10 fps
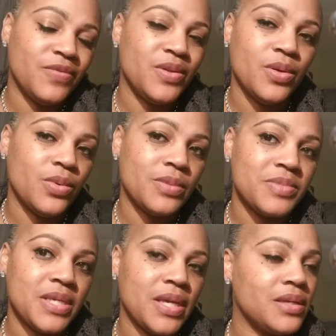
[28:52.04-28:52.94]
if you know
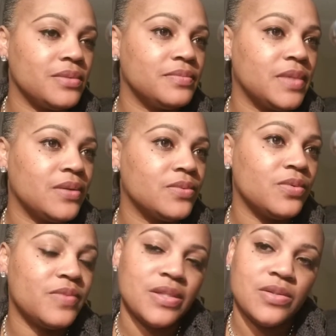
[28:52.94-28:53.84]
what I'm saying. I
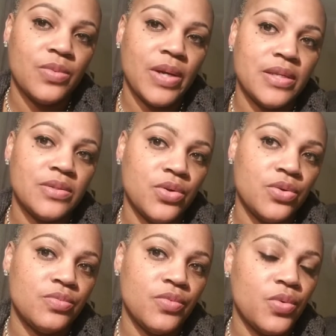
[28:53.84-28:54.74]
don't know if that's the right
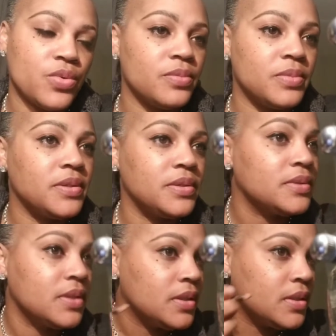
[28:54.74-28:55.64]
term for it,
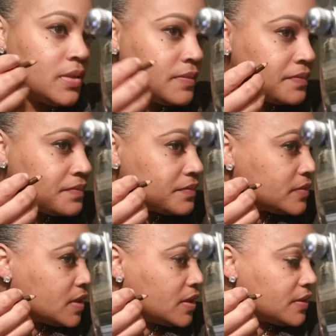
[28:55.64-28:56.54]
but
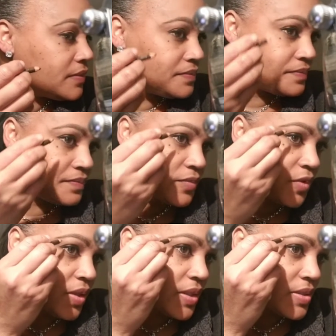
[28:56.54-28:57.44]
yeah,
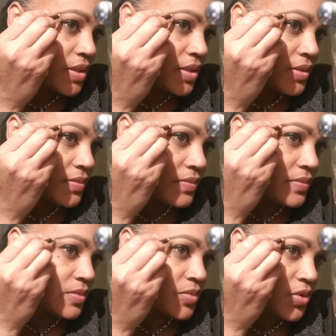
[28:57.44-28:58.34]
you guys get it,
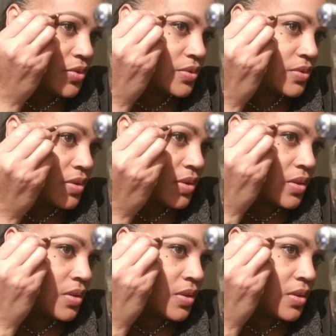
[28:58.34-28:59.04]
I'm sure.